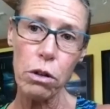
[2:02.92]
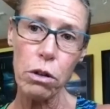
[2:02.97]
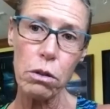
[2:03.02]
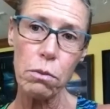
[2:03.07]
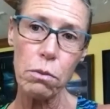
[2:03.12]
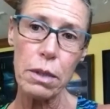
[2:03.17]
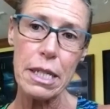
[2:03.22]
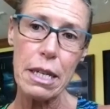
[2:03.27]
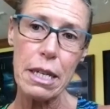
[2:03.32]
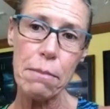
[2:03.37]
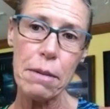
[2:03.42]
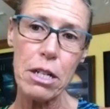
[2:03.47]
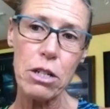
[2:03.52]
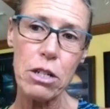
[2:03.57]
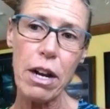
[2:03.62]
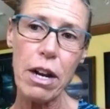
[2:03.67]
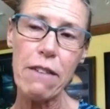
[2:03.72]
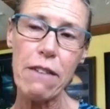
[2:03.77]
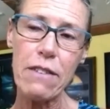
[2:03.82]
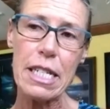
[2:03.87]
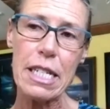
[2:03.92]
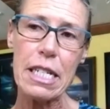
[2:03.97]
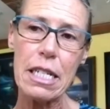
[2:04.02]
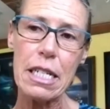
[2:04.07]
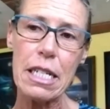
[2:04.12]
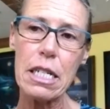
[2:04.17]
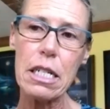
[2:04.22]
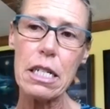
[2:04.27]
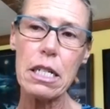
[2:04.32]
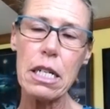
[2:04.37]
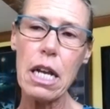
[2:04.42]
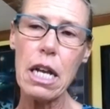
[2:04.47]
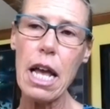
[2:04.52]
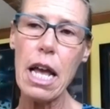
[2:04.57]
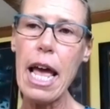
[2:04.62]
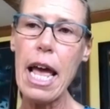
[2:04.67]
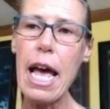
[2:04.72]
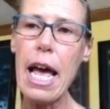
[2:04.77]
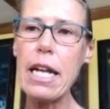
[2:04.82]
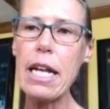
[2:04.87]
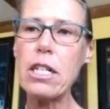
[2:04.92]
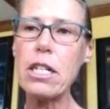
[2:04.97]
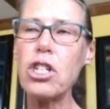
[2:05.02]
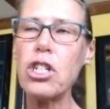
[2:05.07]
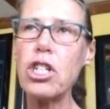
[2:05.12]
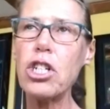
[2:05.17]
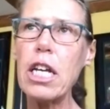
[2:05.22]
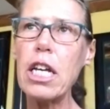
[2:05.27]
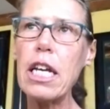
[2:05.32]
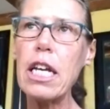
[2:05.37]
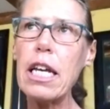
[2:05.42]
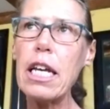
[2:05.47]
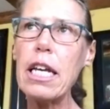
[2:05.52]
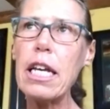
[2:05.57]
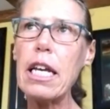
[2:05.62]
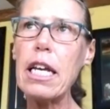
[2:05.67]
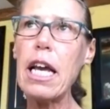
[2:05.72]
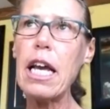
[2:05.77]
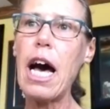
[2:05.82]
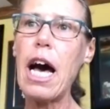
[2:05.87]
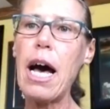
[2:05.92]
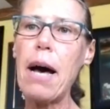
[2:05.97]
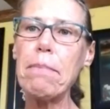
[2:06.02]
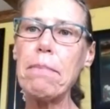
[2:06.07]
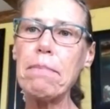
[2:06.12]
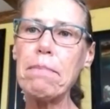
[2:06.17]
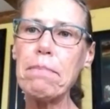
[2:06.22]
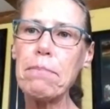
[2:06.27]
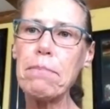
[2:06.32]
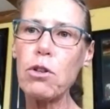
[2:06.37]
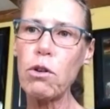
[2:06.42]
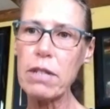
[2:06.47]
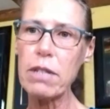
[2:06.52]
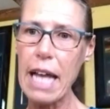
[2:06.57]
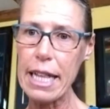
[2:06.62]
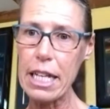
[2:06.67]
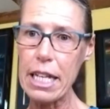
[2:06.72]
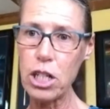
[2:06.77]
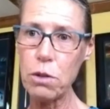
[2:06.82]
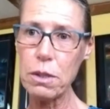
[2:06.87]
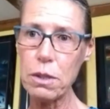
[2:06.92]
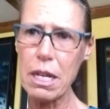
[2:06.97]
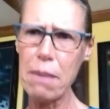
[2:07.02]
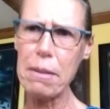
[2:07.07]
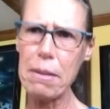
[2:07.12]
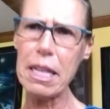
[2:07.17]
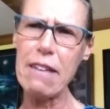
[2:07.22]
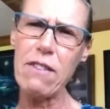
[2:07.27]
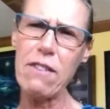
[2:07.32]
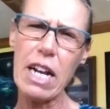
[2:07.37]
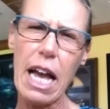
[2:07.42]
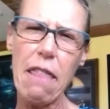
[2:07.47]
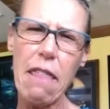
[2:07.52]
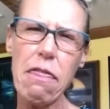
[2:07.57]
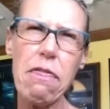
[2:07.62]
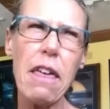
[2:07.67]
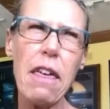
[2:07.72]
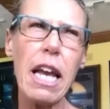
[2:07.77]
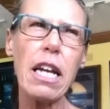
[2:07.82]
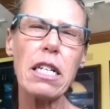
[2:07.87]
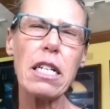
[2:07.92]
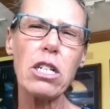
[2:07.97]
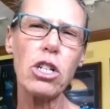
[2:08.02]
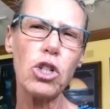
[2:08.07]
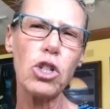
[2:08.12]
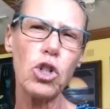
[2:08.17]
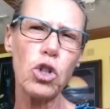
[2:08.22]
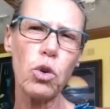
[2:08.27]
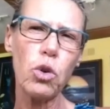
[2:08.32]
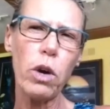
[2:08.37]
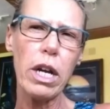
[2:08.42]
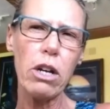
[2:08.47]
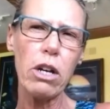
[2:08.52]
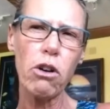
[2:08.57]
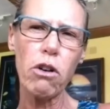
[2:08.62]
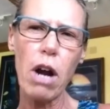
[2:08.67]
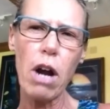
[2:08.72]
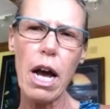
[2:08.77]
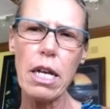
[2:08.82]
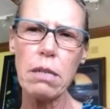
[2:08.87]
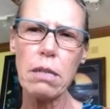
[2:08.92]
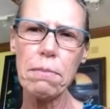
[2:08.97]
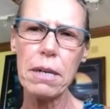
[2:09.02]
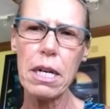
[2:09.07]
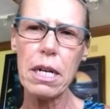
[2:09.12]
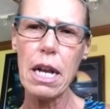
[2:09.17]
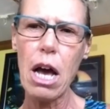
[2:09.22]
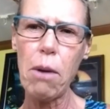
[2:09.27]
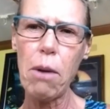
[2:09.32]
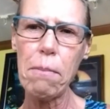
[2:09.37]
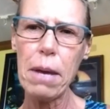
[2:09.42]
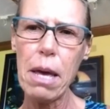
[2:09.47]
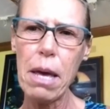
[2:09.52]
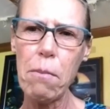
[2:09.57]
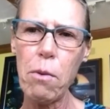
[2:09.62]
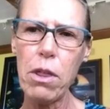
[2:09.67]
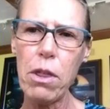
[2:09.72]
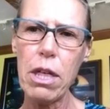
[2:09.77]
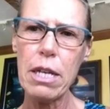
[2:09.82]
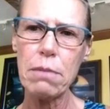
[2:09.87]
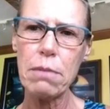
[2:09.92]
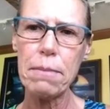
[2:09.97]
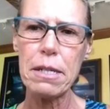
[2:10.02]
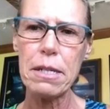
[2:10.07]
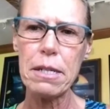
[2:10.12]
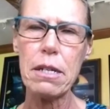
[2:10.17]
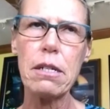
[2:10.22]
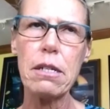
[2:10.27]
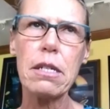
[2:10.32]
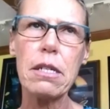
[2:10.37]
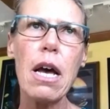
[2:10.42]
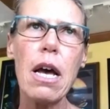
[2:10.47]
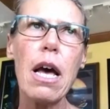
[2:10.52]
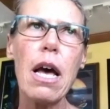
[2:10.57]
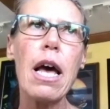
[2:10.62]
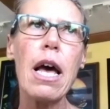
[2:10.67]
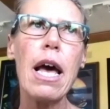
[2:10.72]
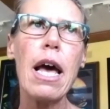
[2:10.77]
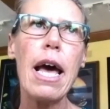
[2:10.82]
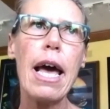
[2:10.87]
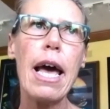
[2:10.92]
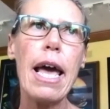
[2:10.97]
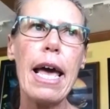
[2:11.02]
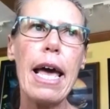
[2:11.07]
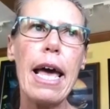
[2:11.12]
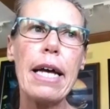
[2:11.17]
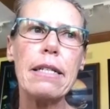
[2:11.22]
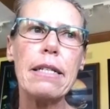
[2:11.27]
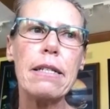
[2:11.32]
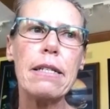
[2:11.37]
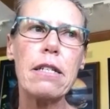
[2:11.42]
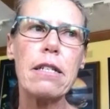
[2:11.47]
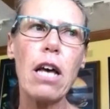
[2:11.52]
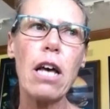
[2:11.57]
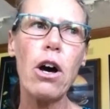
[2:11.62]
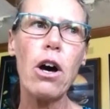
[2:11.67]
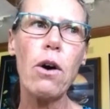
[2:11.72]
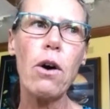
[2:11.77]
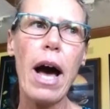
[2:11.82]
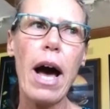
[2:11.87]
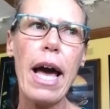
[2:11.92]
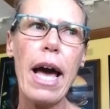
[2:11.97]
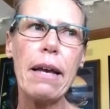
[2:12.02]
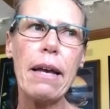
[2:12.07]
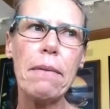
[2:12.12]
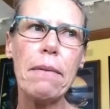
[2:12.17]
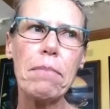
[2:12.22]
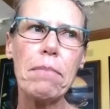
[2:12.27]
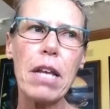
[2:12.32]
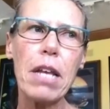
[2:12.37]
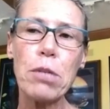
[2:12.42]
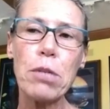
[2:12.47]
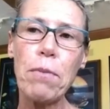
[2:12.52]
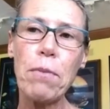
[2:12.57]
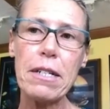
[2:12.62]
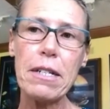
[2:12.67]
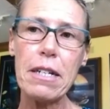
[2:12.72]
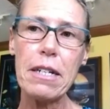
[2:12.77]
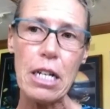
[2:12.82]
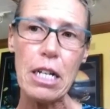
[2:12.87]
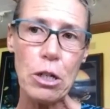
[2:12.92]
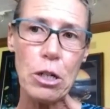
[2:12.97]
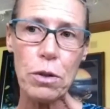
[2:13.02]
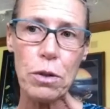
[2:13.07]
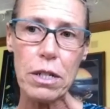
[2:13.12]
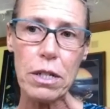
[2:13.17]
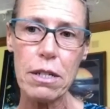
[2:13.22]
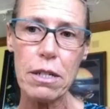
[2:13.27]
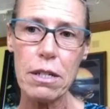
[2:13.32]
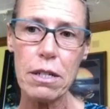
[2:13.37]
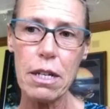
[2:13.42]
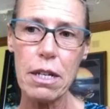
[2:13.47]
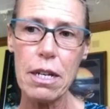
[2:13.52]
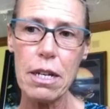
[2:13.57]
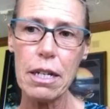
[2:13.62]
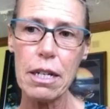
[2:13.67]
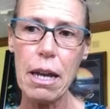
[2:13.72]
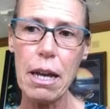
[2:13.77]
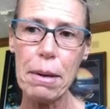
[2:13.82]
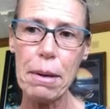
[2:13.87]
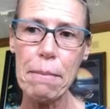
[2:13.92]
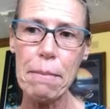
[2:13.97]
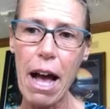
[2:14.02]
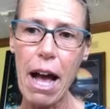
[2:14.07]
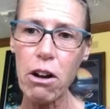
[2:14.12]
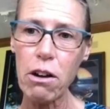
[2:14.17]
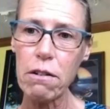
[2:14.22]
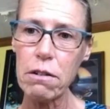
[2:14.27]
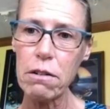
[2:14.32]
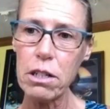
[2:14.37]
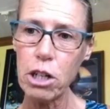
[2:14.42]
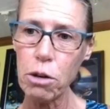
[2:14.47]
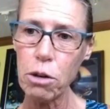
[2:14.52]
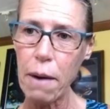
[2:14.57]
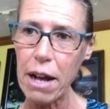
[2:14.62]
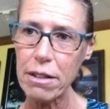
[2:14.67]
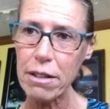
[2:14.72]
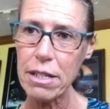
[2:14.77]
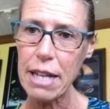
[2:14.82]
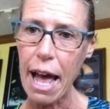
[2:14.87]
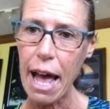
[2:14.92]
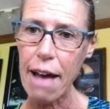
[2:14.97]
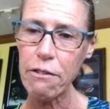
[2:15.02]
was the administrative assistant, and she told Dad that she was going to be leaving, I think, to join her husband and help him with his business. And so I expressed an interest in coming back on year-round staff.